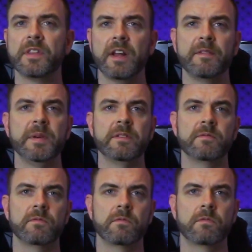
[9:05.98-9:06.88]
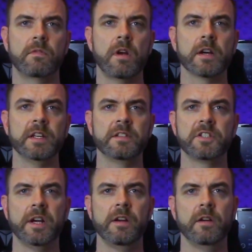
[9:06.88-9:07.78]
with it, I've been rocking the
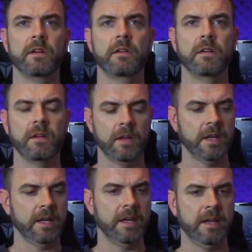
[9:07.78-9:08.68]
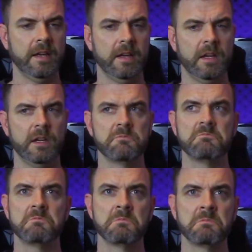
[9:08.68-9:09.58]
chair
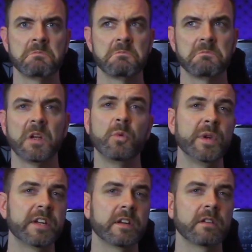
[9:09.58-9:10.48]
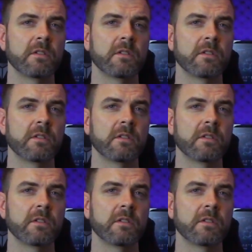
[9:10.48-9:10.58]
a week,